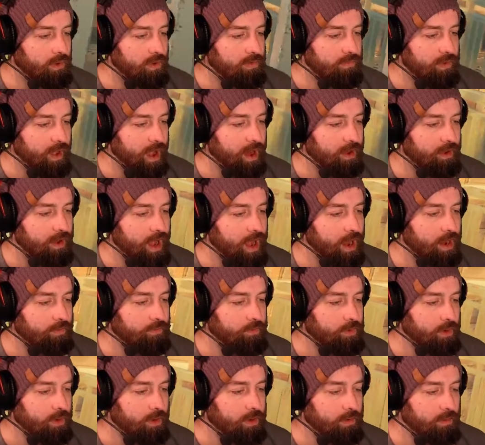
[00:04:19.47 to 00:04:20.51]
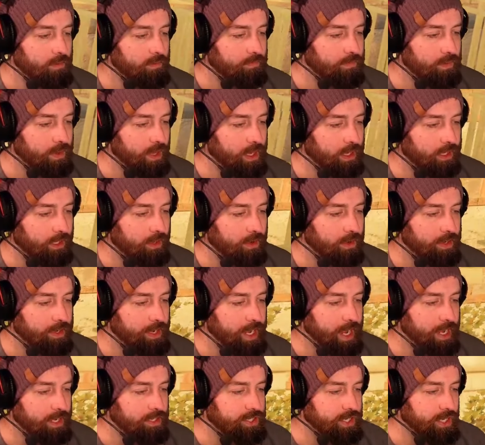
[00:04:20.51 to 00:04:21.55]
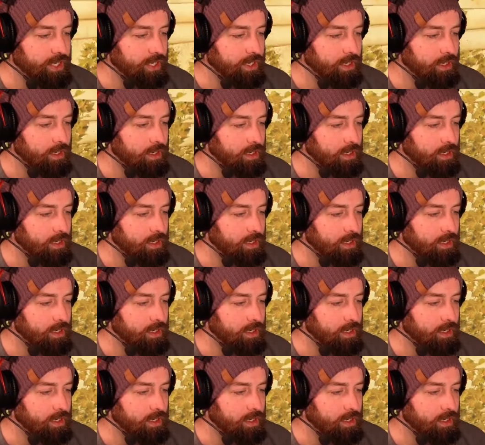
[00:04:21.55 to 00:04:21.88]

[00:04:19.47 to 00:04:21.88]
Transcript: Be fired out if you feel like you're in danger.